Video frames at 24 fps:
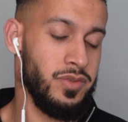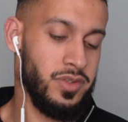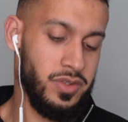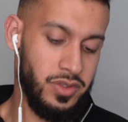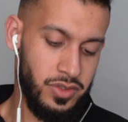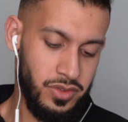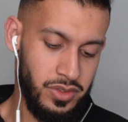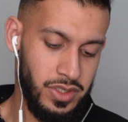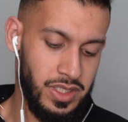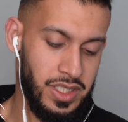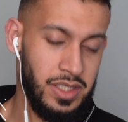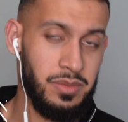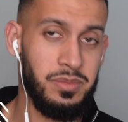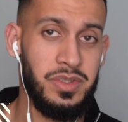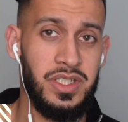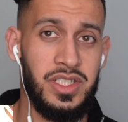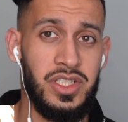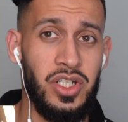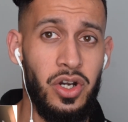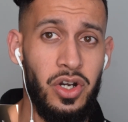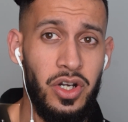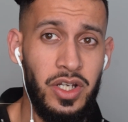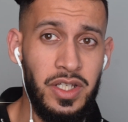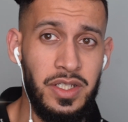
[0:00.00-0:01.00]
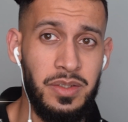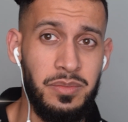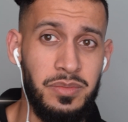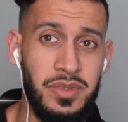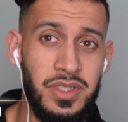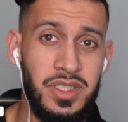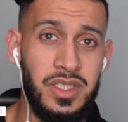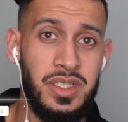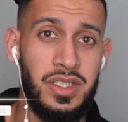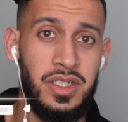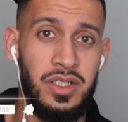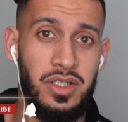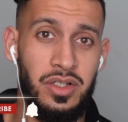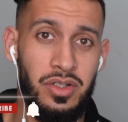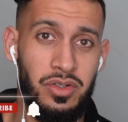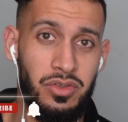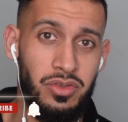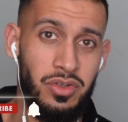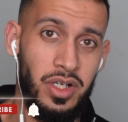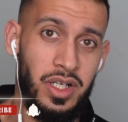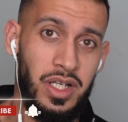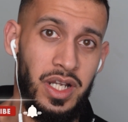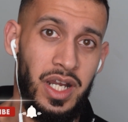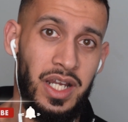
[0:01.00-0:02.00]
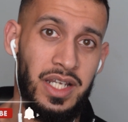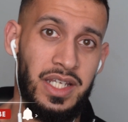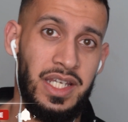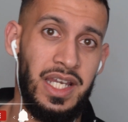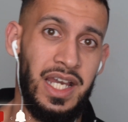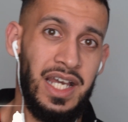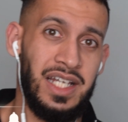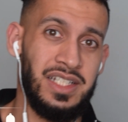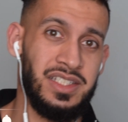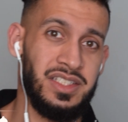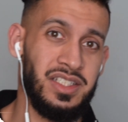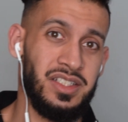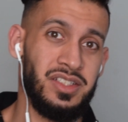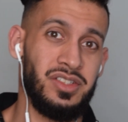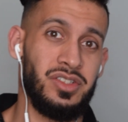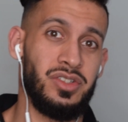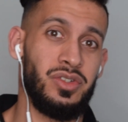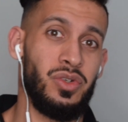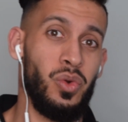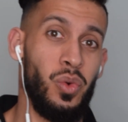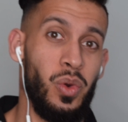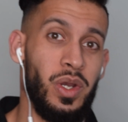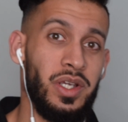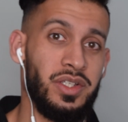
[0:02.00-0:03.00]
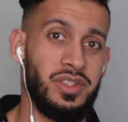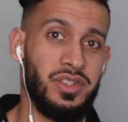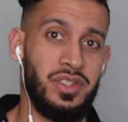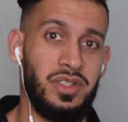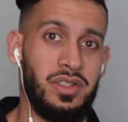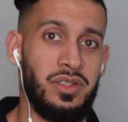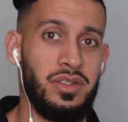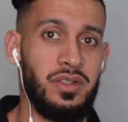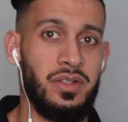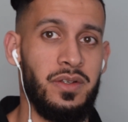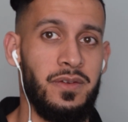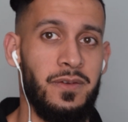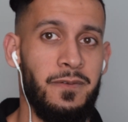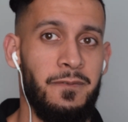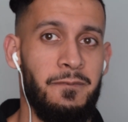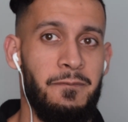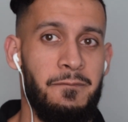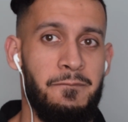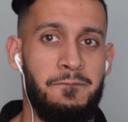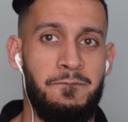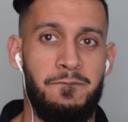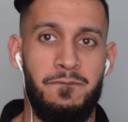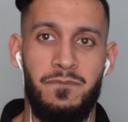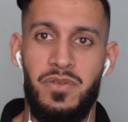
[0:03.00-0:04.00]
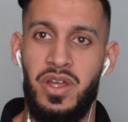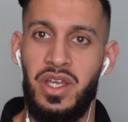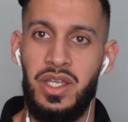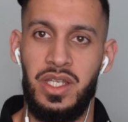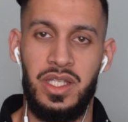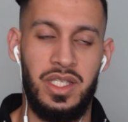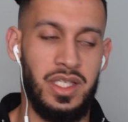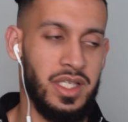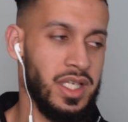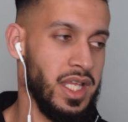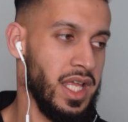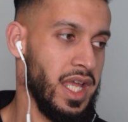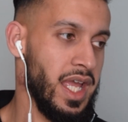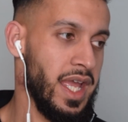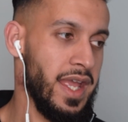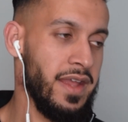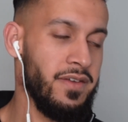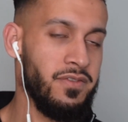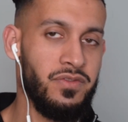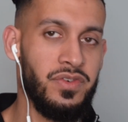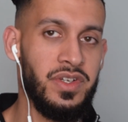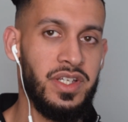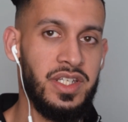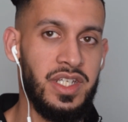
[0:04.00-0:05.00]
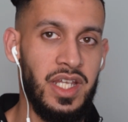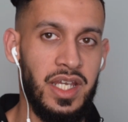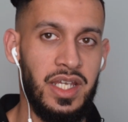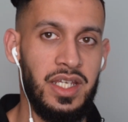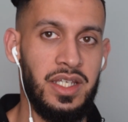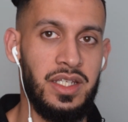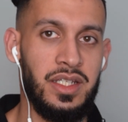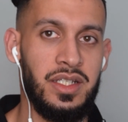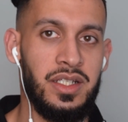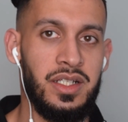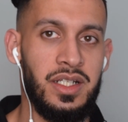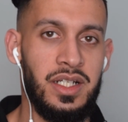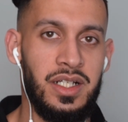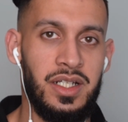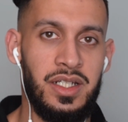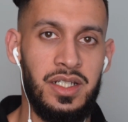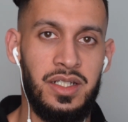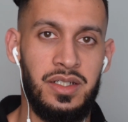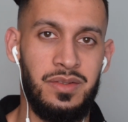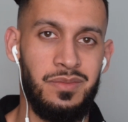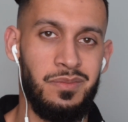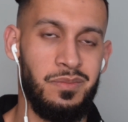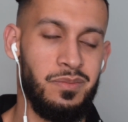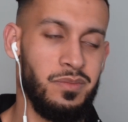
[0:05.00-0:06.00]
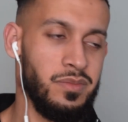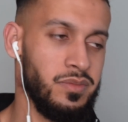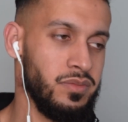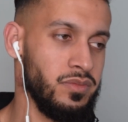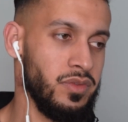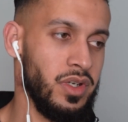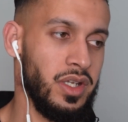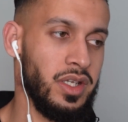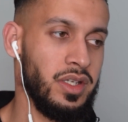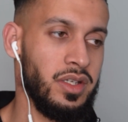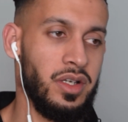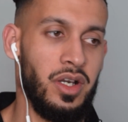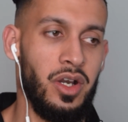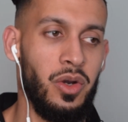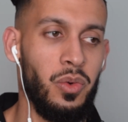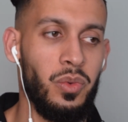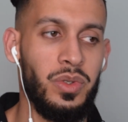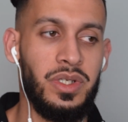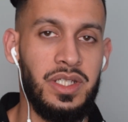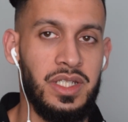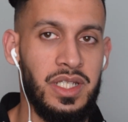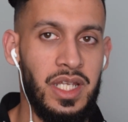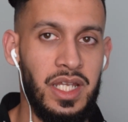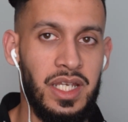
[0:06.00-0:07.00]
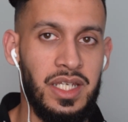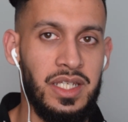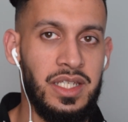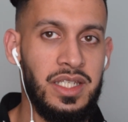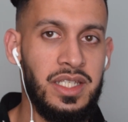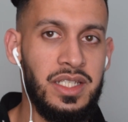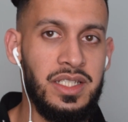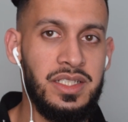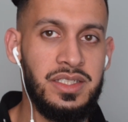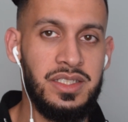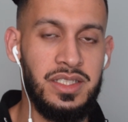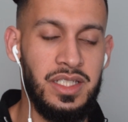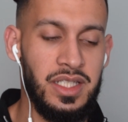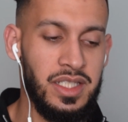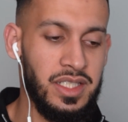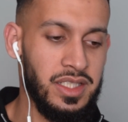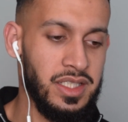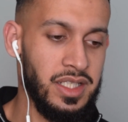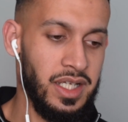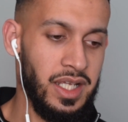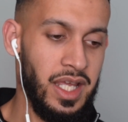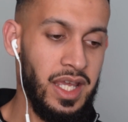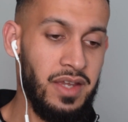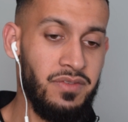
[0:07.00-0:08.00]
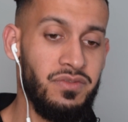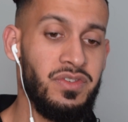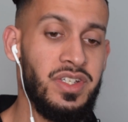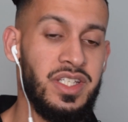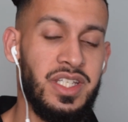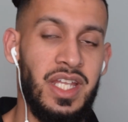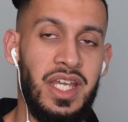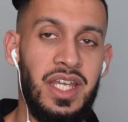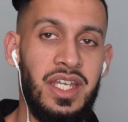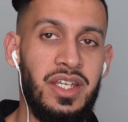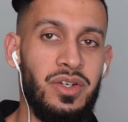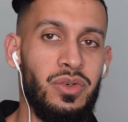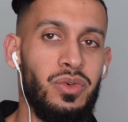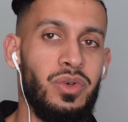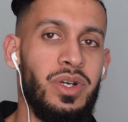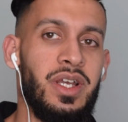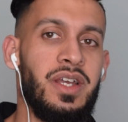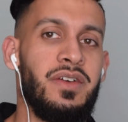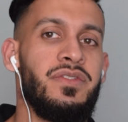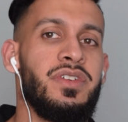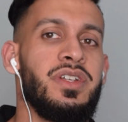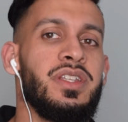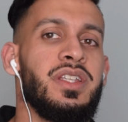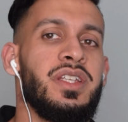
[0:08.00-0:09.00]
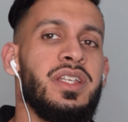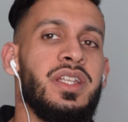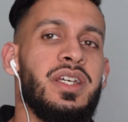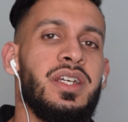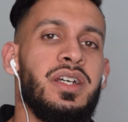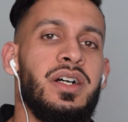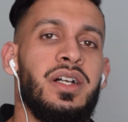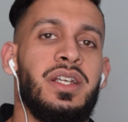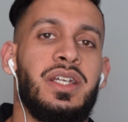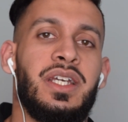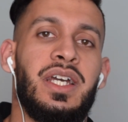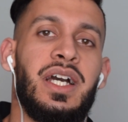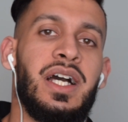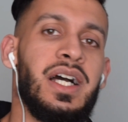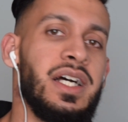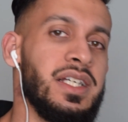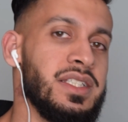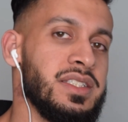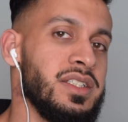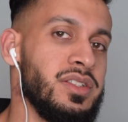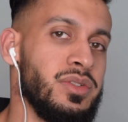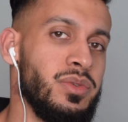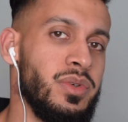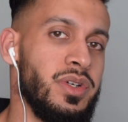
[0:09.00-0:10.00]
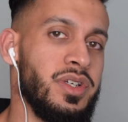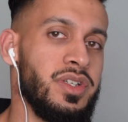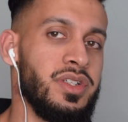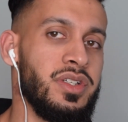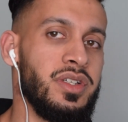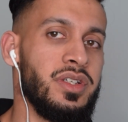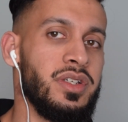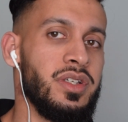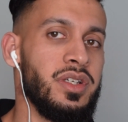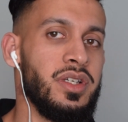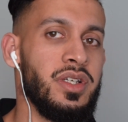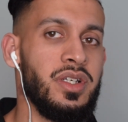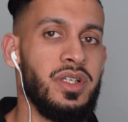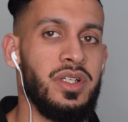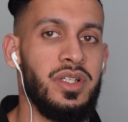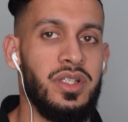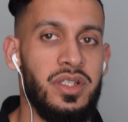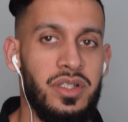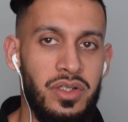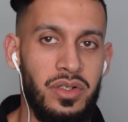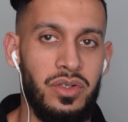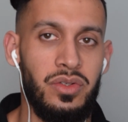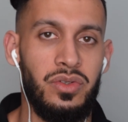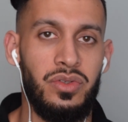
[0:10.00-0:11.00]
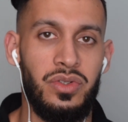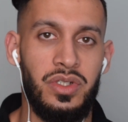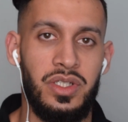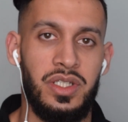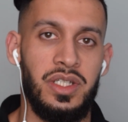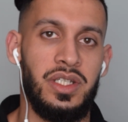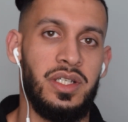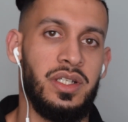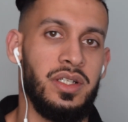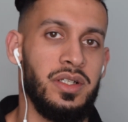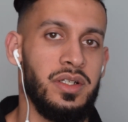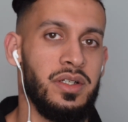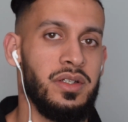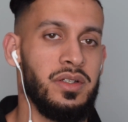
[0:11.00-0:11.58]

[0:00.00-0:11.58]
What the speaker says: Do you know how many times, right, I get asked this question? Like, every day. Like, I would, these either every day or every other day, I get asked this question: you're lucky,